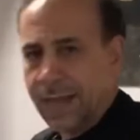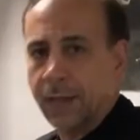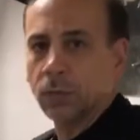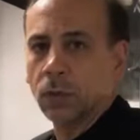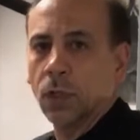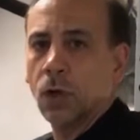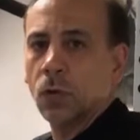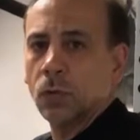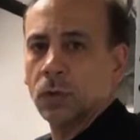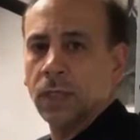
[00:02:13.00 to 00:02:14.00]
down
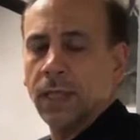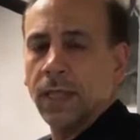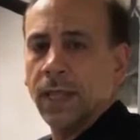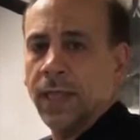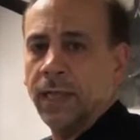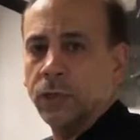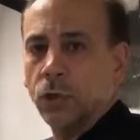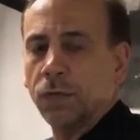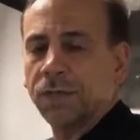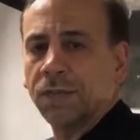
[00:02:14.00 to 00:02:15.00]
low and
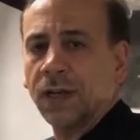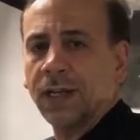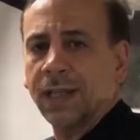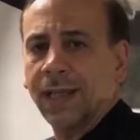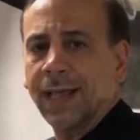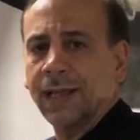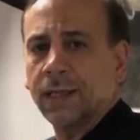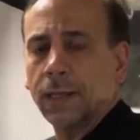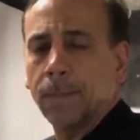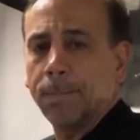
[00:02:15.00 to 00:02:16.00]
your front leg
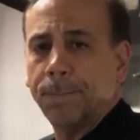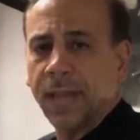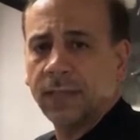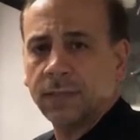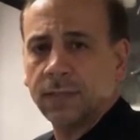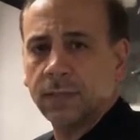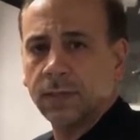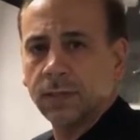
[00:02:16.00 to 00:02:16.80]
bent.